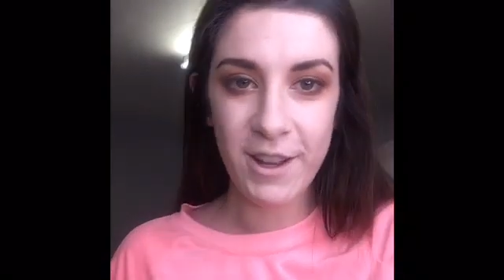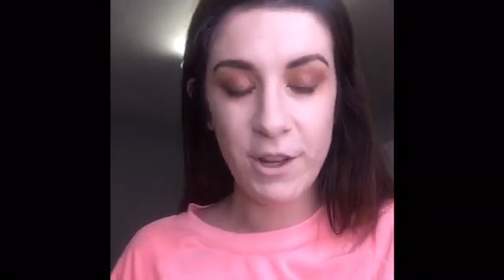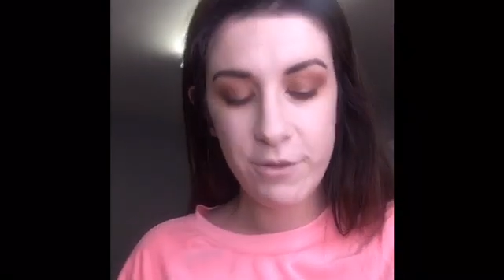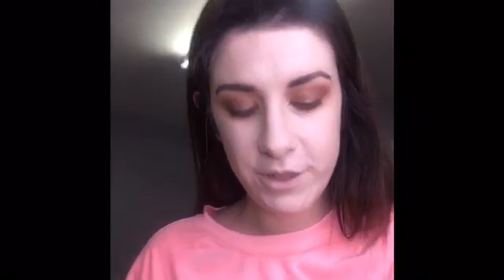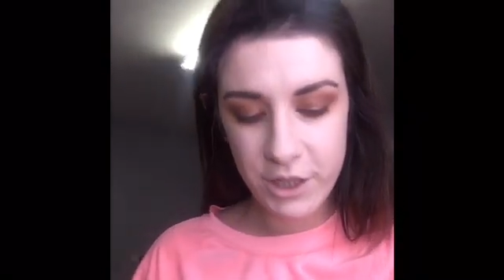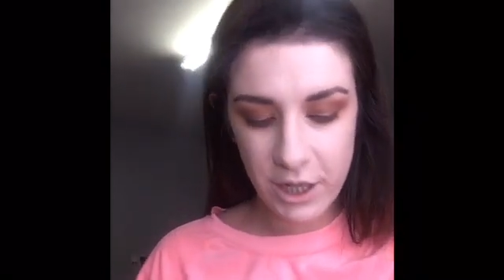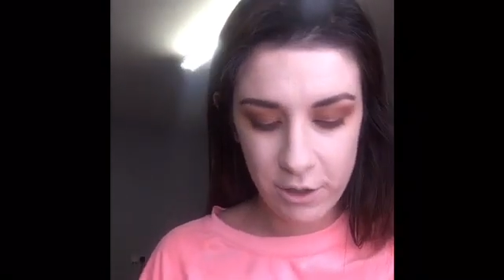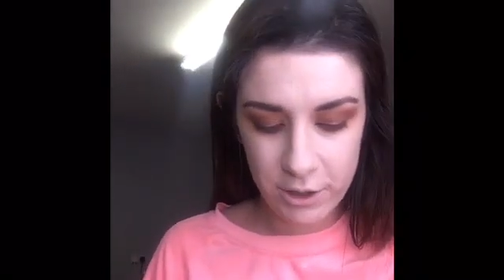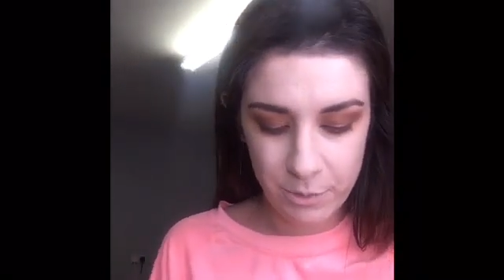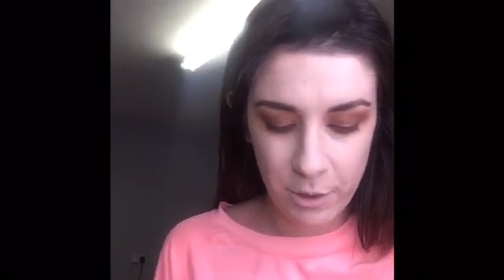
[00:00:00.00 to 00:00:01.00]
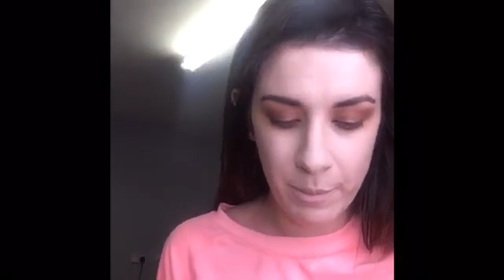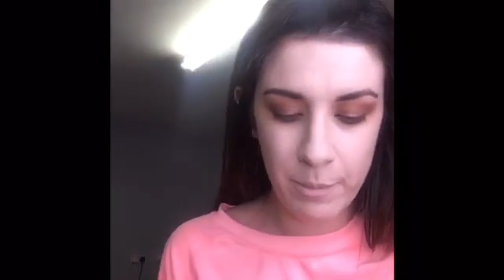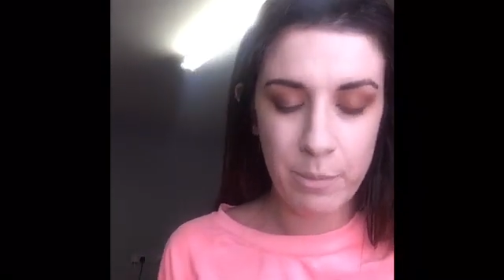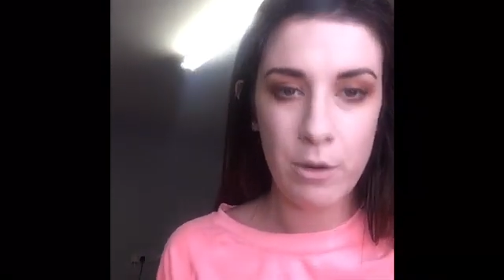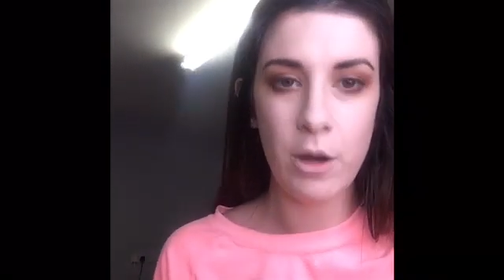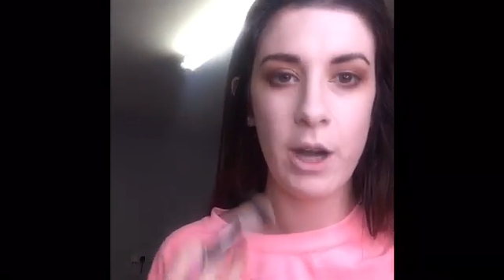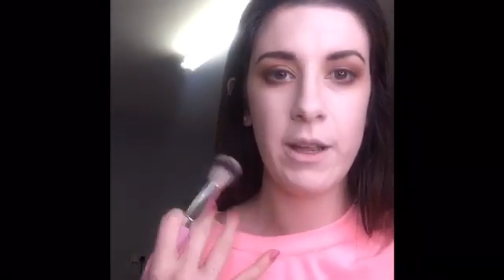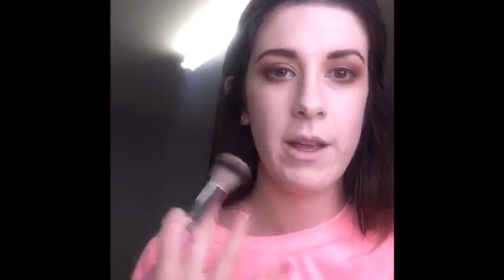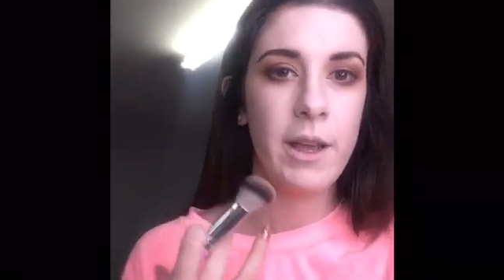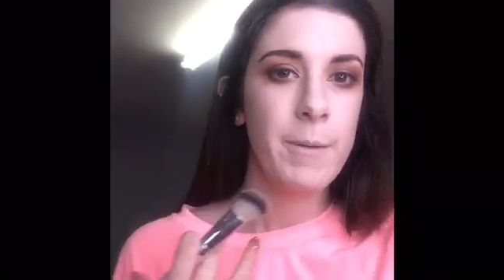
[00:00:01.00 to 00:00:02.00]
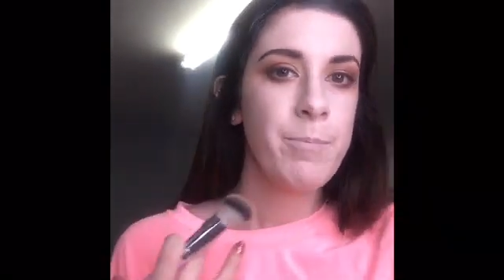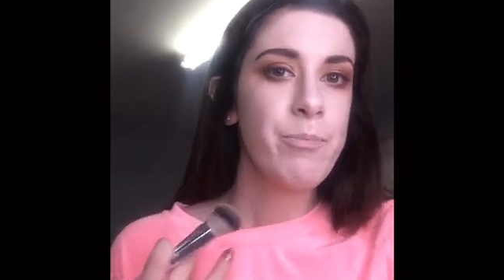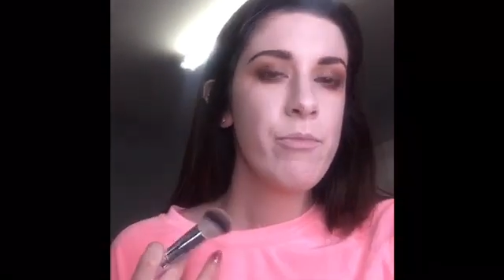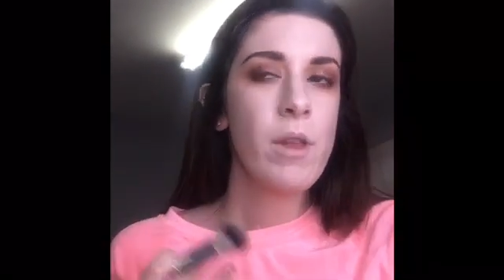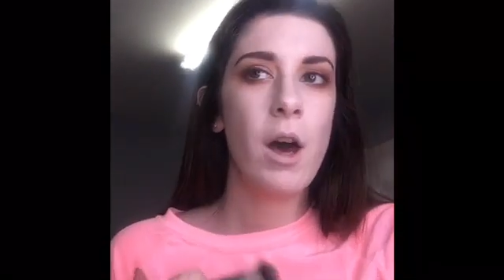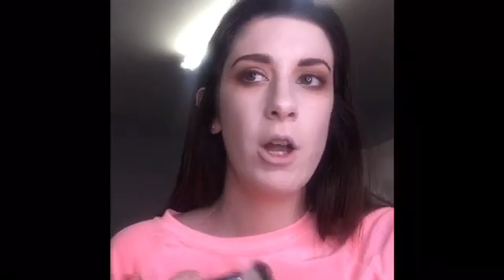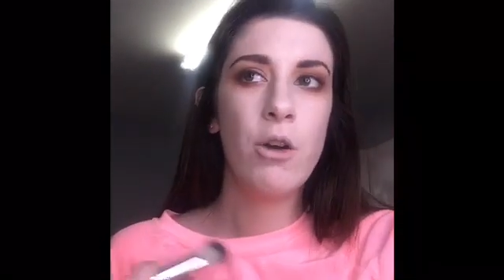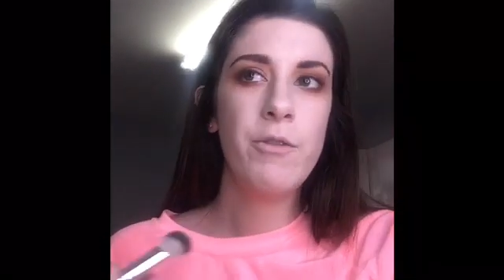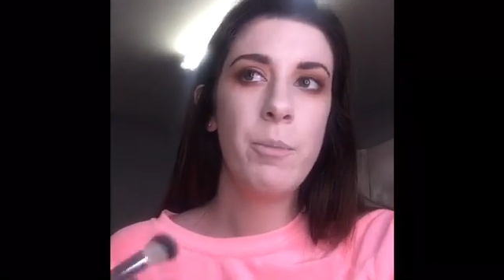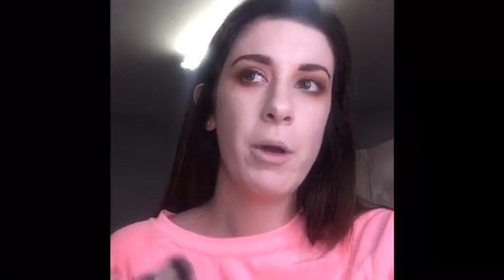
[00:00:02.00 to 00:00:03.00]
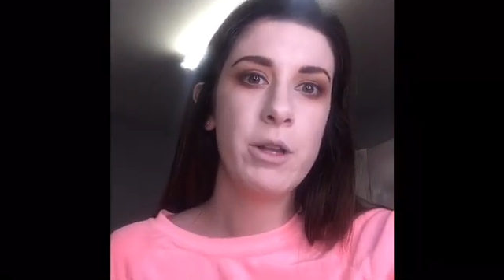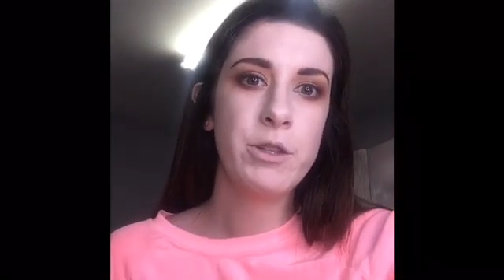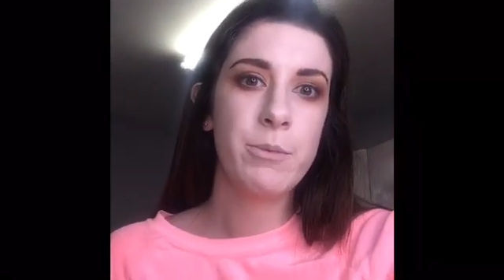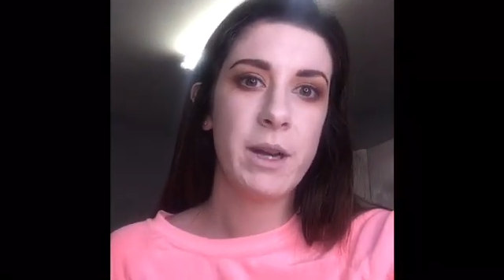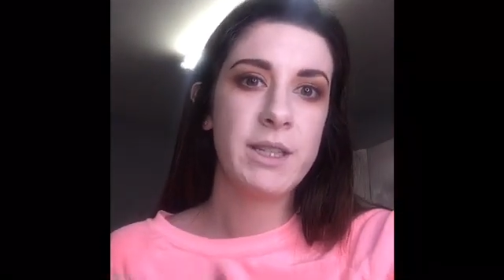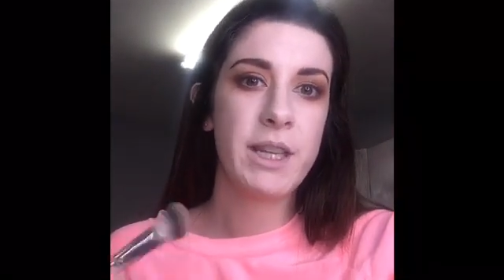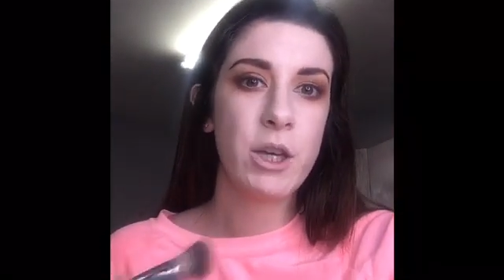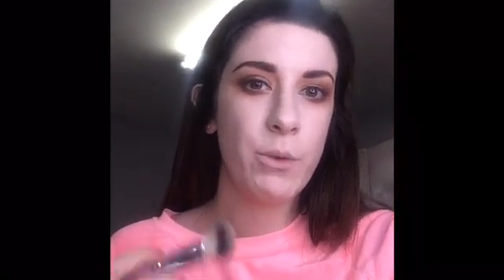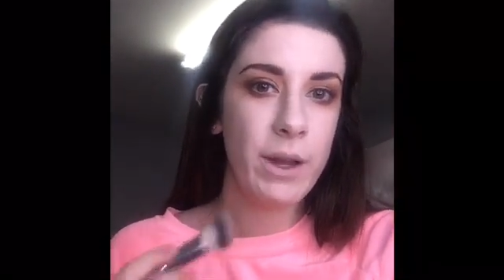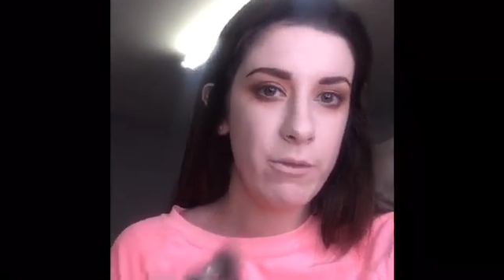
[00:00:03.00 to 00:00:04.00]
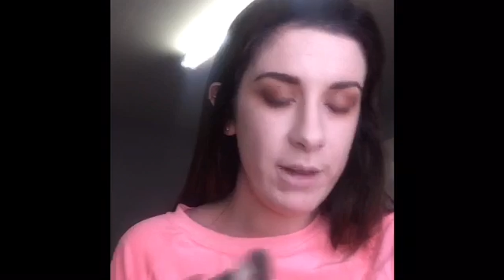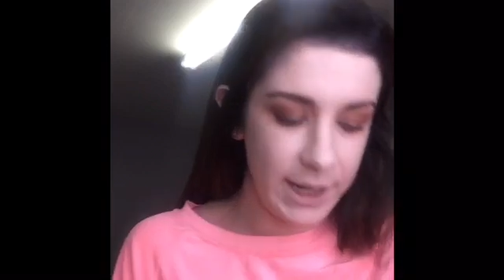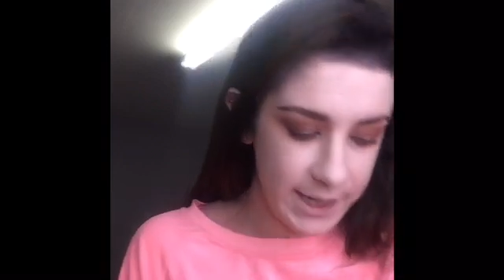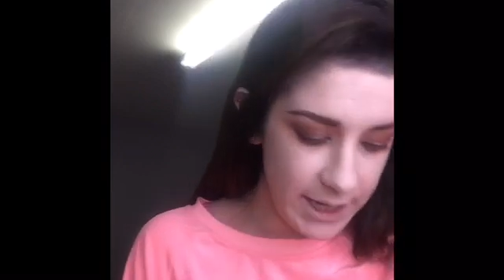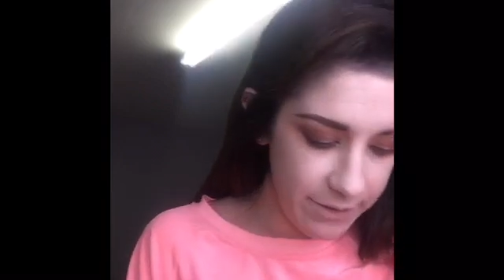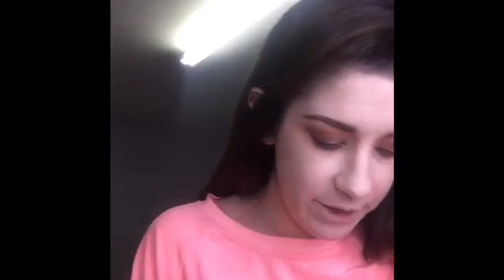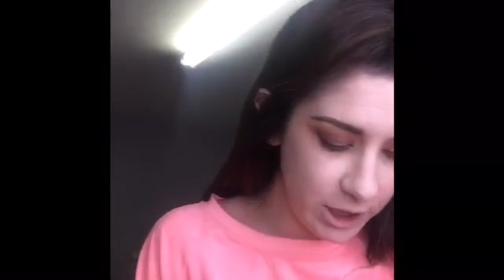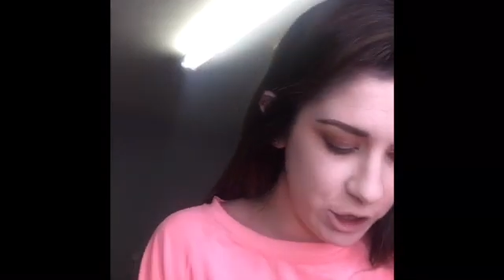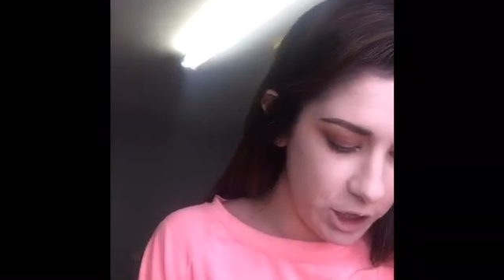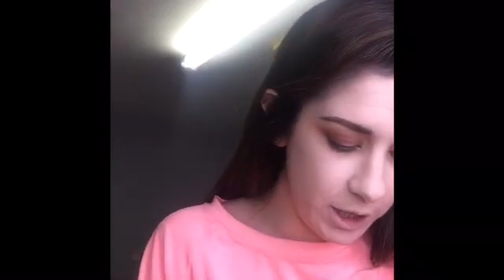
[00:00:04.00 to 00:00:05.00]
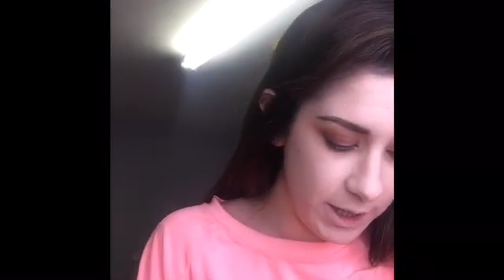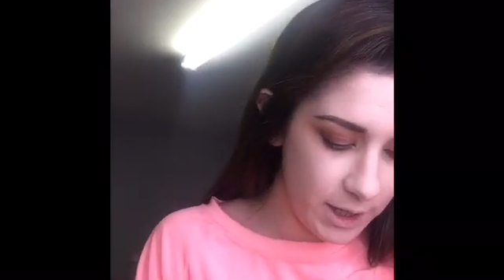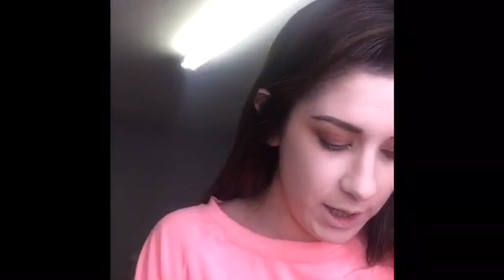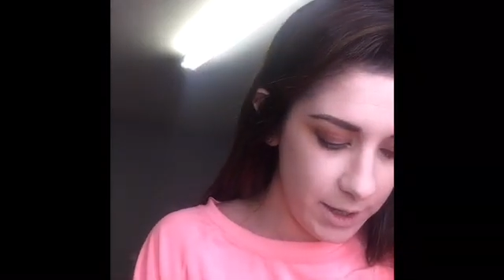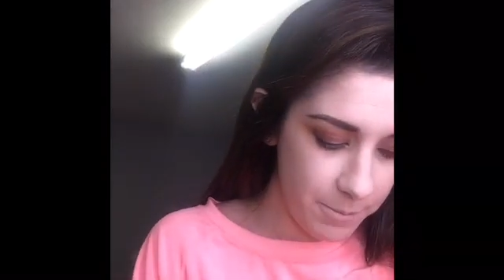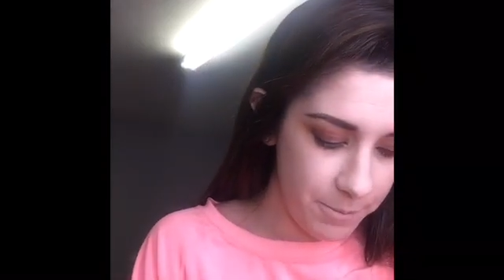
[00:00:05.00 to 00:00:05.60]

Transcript: I love the shadows, but I love the bronzer because it can go in really as heavy as you like.